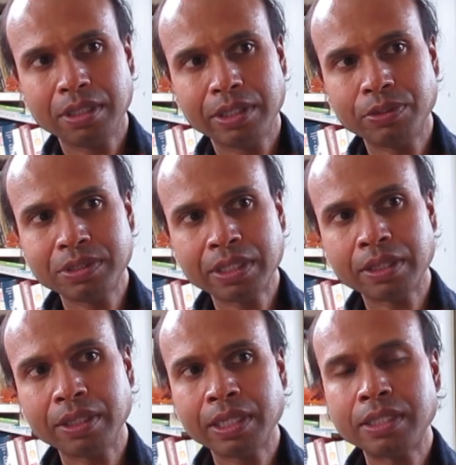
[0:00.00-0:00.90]
There was
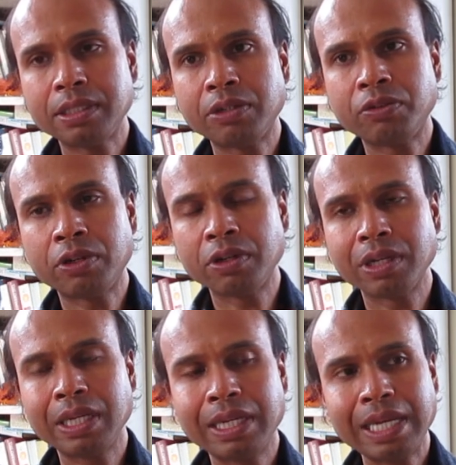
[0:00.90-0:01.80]
nothing they had done wrong.
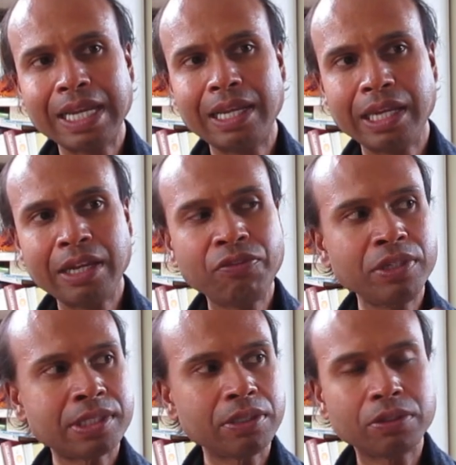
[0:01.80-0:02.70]
And
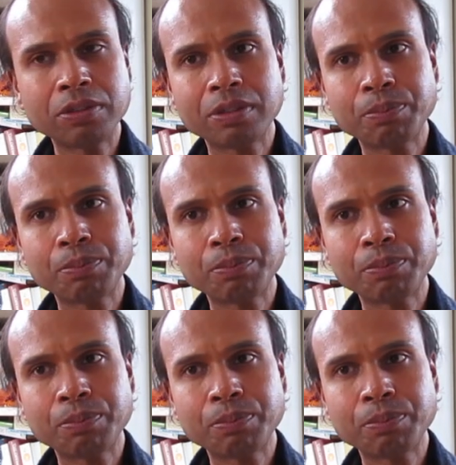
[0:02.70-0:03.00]
every single